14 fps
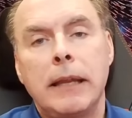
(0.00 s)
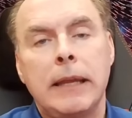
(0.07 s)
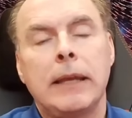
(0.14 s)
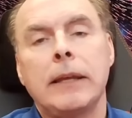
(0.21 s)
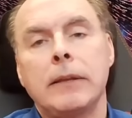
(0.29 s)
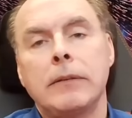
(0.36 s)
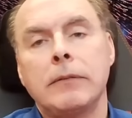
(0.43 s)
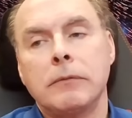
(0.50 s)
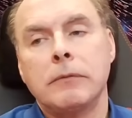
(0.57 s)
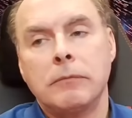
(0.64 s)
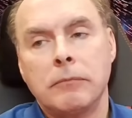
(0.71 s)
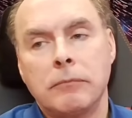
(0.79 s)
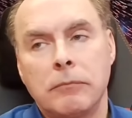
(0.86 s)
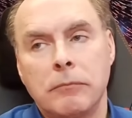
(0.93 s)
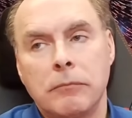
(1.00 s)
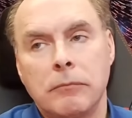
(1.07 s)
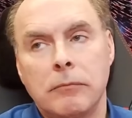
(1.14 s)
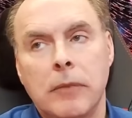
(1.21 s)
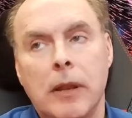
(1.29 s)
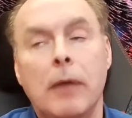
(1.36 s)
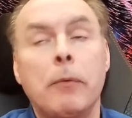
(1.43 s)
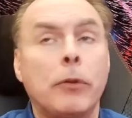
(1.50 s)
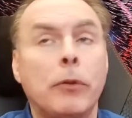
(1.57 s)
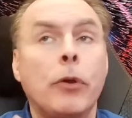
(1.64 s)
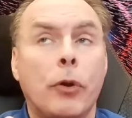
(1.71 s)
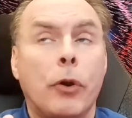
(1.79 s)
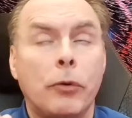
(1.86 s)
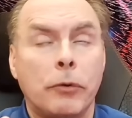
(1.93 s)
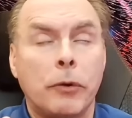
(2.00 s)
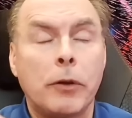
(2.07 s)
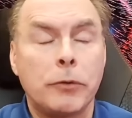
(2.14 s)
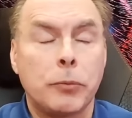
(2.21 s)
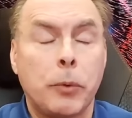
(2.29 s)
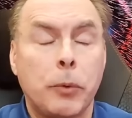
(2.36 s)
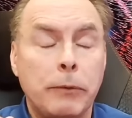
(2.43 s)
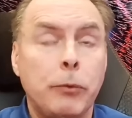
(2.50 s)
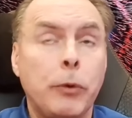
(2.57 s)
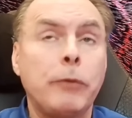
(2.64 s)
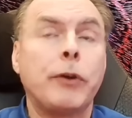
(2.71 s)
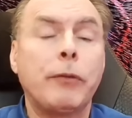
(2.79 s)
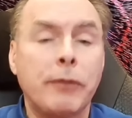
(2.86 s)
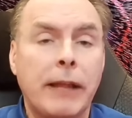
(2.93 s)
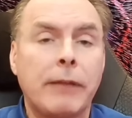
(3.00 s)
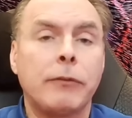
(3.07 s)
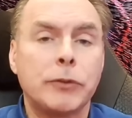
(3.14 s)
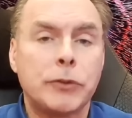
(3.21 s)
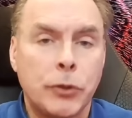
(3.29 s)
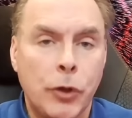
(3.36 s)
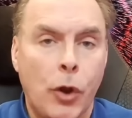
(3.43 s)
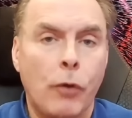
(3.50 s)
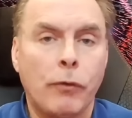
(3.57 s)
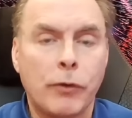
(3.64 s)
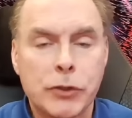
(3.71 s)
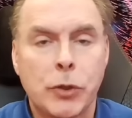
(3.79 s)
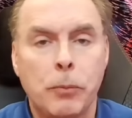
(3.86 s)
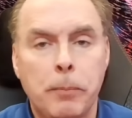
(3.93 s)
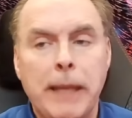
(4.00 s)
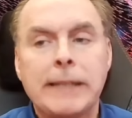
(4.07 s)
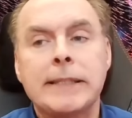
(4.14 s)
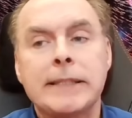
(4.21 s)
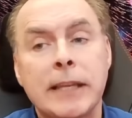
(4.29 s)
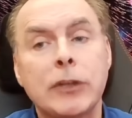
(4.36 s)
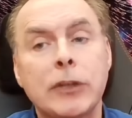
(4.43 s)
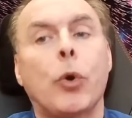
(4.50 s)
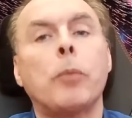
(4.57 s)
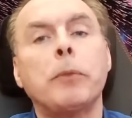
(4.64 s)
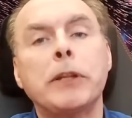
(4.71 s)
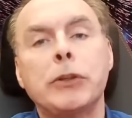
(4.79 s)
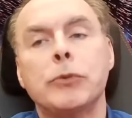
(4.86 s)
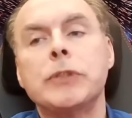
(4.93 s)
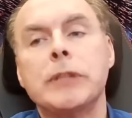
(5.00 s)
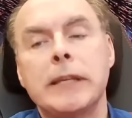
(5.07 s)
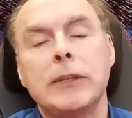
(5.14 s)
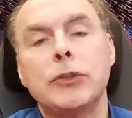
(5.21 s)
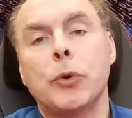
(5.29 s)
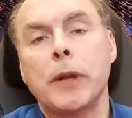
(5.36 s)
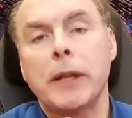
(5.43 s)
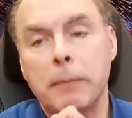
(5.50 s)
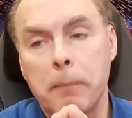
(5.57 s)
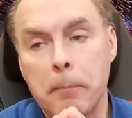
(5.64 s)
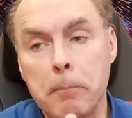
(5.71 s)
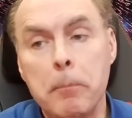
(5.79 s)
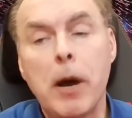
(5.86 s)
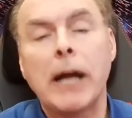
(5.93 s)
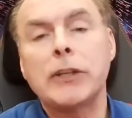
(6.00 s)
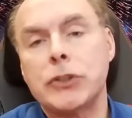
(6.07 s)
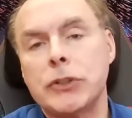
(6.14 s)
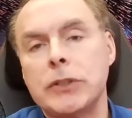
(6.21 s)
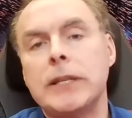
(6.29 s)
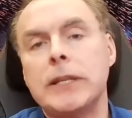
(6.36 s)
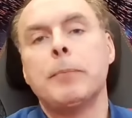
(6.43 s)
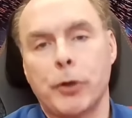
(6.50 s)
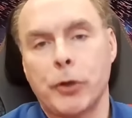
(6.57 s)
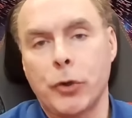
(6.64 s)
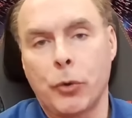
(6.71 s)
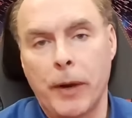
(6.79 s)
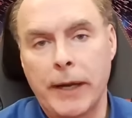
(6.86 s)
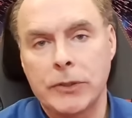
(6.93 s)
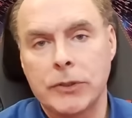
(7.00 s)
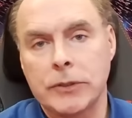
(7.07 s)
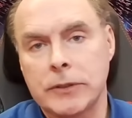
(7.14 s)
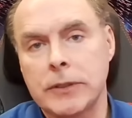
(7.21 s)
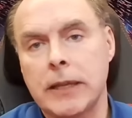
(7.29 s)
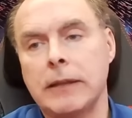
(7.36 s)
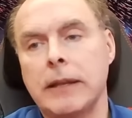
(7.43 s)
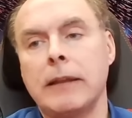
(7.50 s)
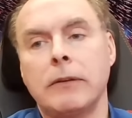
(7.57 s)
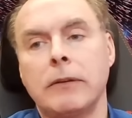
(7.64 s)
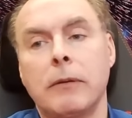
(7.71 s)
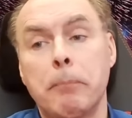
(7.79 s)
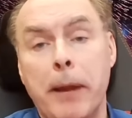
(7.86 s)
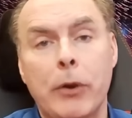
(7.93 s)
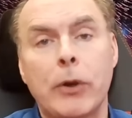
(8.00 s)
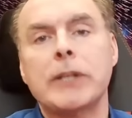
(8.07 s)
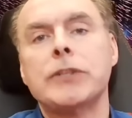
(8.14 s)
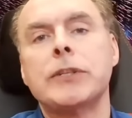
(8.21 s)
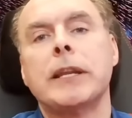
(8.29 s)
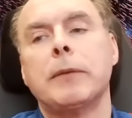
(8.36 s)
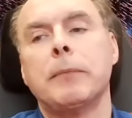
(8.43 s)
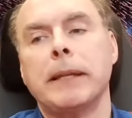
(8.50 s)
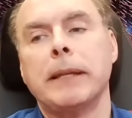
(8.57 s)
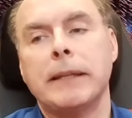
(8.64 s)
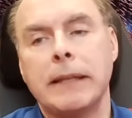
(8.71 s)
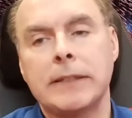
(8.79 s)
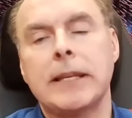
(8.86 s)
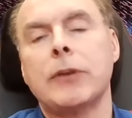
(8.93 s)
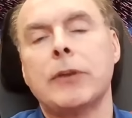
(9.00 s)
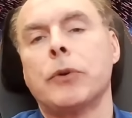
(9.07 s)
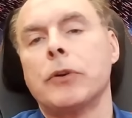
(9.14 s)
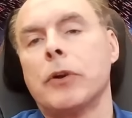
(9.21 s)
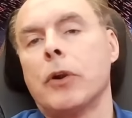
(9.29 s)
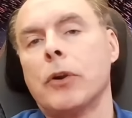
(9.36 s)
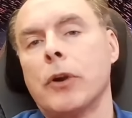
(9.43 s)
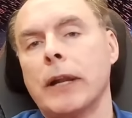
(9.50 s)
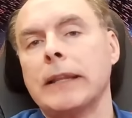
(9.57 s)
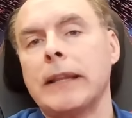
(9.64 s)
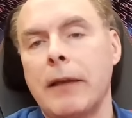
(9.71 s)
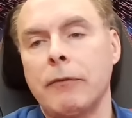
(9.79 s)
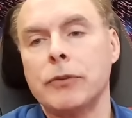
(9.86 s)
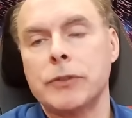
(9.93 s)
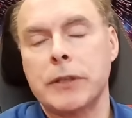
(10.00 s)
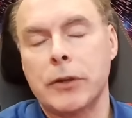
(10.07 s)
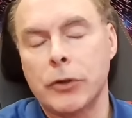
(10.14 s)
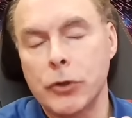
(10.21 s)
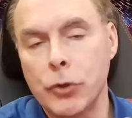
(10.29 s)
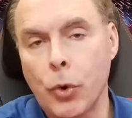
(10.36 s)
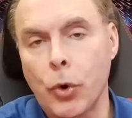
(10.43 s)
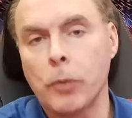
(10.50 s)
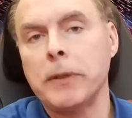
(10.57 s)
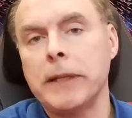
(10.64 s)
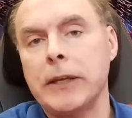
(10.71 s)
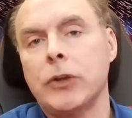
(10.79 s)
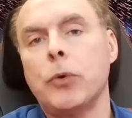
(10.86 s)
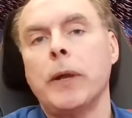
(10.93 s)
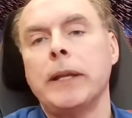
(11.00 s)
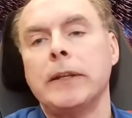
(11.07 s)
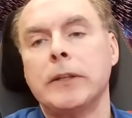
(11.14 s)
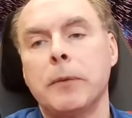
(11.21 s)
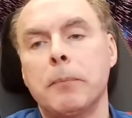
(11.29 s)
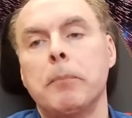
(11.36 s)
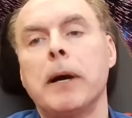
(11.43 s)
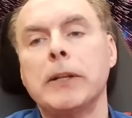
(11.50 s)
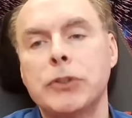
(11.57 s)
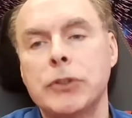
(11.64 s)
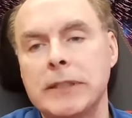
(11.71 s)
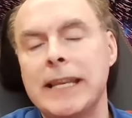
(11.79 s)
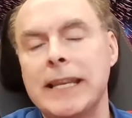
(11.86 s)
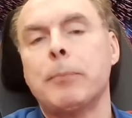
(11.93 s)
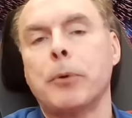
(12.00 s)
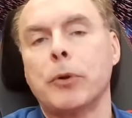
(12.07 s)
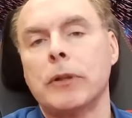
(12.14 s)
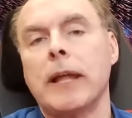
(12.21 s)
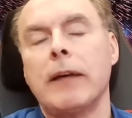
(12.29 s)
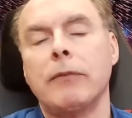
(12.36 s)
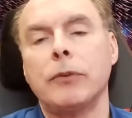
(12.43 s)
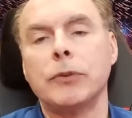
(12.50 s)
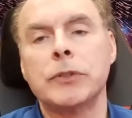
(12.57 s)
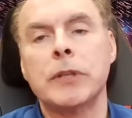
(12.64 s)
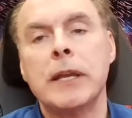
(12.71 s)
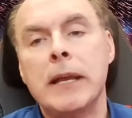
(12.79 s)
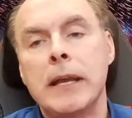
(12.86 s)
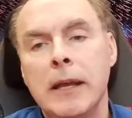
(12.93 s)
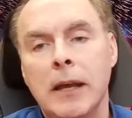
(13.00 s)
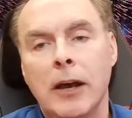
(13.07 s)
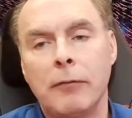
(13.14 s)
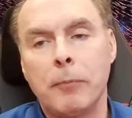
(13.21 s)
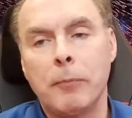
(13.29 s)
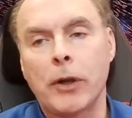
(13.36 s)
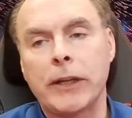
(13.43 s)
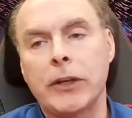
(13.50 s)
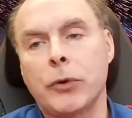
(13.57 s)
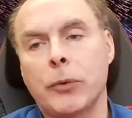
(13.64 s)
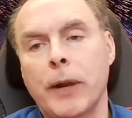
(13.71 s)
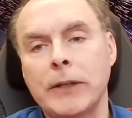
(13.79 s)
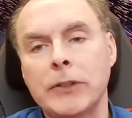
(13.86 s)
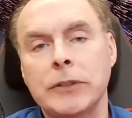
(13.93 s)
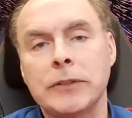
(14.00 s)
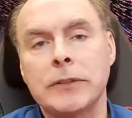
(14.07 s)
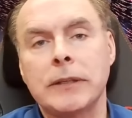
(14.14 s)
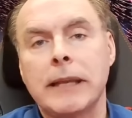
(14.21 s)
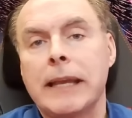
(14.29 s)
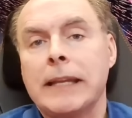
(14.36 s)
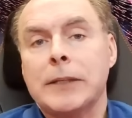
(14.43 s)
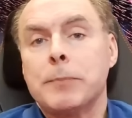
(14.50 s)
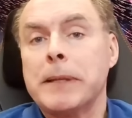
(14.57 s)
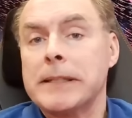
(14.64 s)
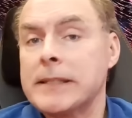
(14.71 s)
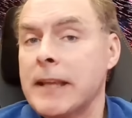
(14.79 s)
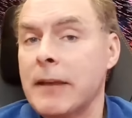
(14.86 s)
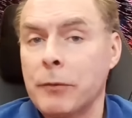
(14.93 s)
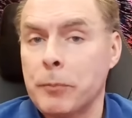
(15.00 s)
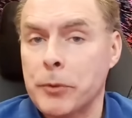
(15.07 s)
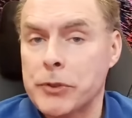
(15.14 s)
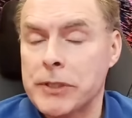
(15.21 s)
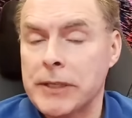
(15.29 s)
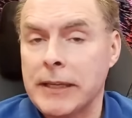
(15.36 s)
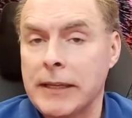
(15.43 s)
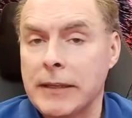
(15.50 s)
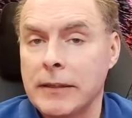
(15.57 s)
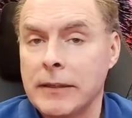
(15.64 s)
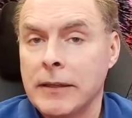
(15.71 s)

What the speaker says: in we've driven levels to an oversold basis that normally you see during much deeper corrections, and the bearish sentiment, et cetera, are at levels that are normally equated to much deeper levels of market corrections, and it's been 7%.